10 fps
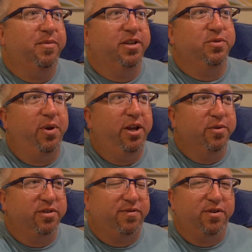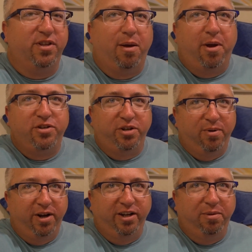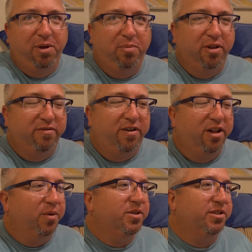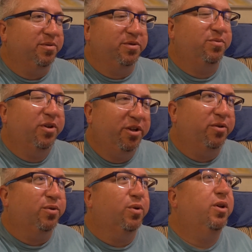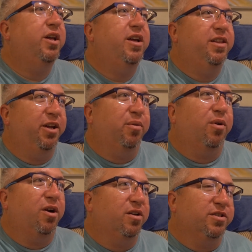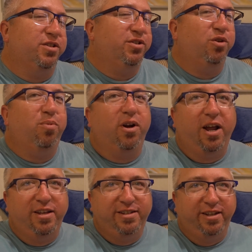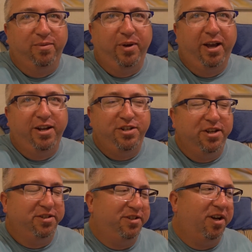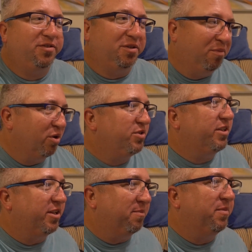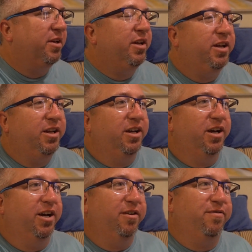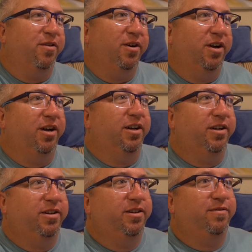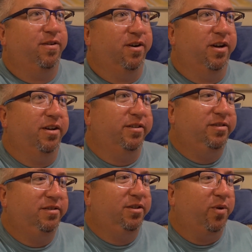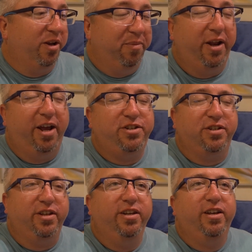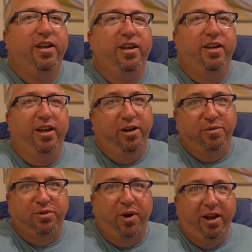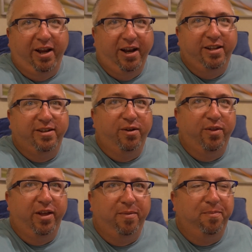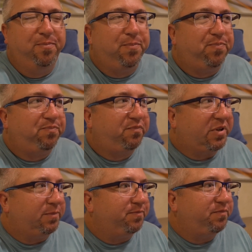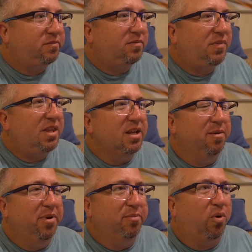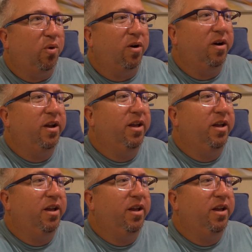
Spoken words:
this week. It was the first time actually running into people that follow us, and it was really cool. They were all super nice, and we got a chance to talk to most of them for quite a bit actually, and it was great getting to know them a bit more.